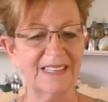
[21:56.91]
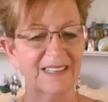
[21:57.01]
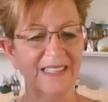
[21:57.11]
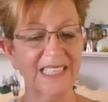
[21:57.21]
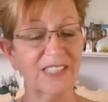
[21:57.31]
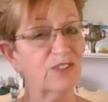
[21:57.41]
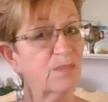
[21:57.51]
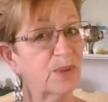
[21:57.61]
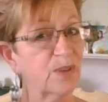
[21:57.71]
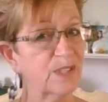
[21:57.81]
I think there's a
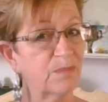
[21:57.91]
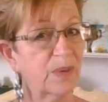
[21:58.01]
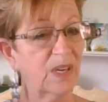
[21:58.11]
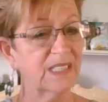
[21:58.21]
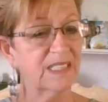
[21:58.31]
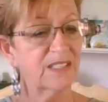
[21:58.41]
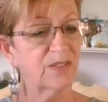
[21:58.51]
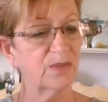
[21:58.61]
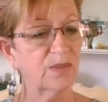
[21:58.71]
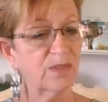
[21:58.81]
person behind this
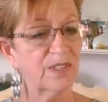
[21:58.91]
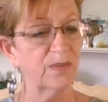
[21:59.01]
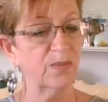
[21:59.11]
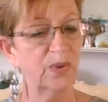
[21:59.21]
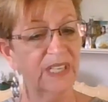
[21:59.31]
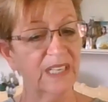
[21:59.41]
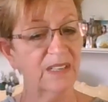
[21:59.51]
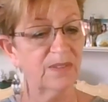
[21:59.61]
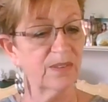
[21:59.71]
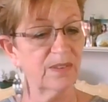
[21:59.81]
door. So
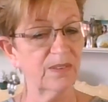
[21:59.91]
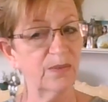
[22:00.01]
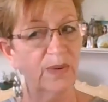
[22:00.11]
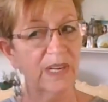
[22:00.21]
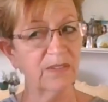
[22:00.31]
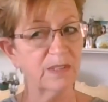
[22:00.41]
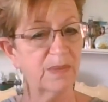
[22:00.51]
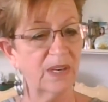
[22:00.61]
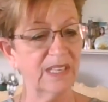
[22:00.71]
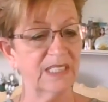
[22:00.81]
whoever's
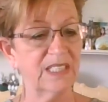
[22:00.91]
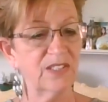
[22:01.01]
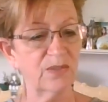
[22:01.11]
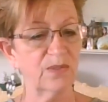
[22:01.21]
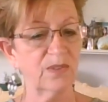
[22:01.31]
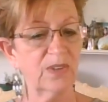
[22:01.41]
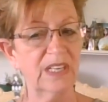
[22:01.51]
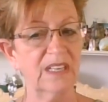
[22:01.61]
behind this door,